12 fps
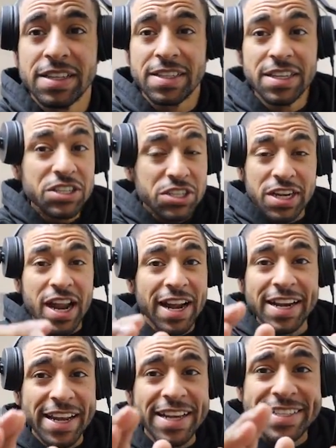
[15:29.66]
This shit
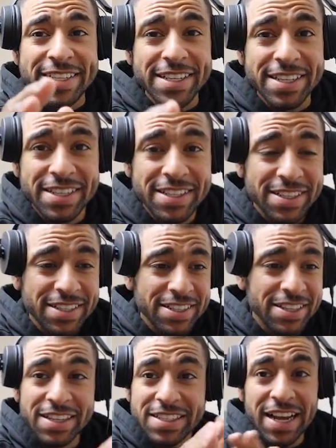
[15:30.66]
ain't easy.
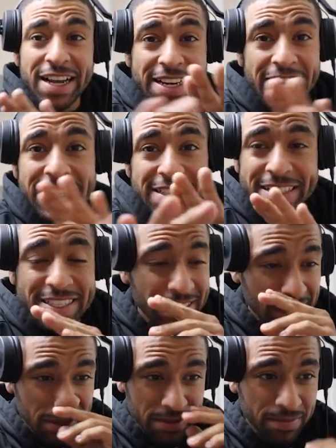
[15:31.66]
This ain't easy.
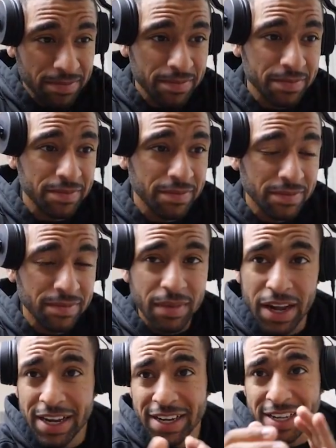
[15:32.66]

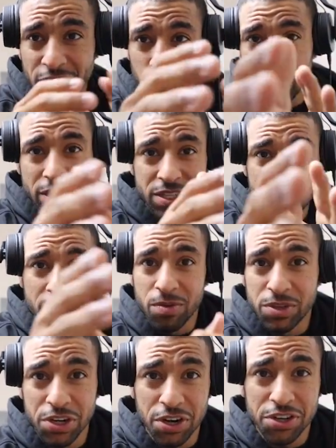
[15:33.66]
I gotta get a little
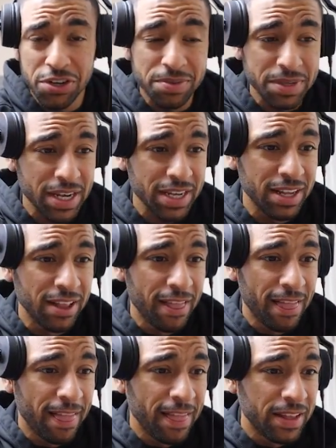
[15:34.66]
intimate with y'all, you know what I'm
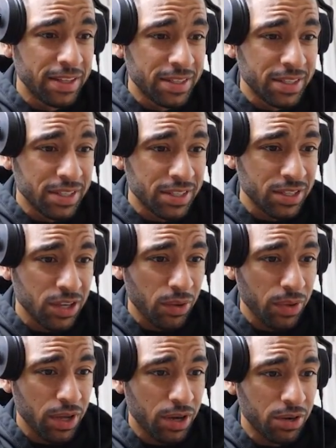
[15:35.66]
saying? So
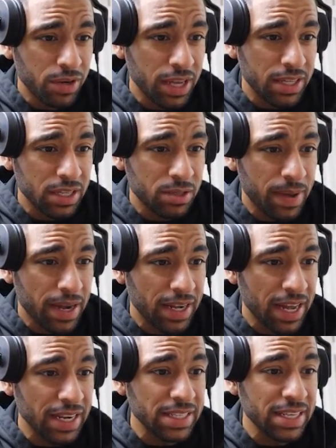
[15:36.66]
here we go, Nathan's
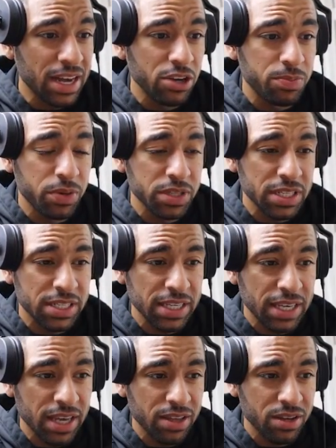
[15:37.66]
back at it. See how he puts it
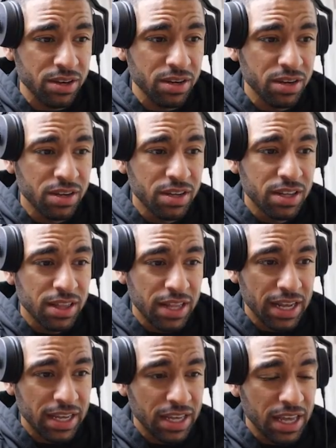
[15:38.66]
together?
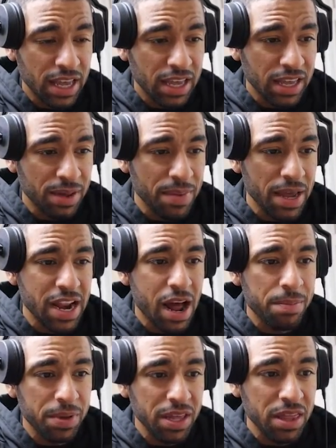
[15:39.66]
Like, it may
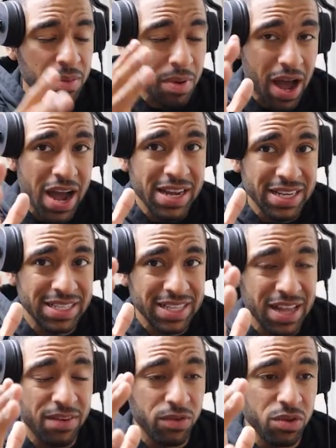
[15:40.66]
not be the highest
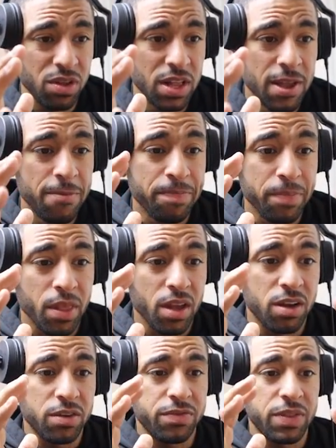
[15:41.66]
level
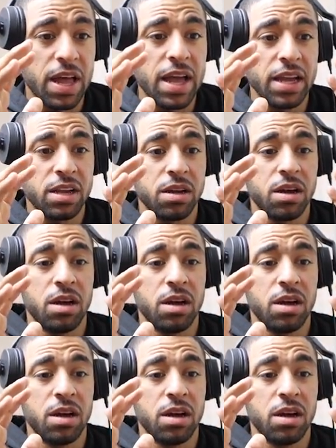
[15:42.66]
of, like,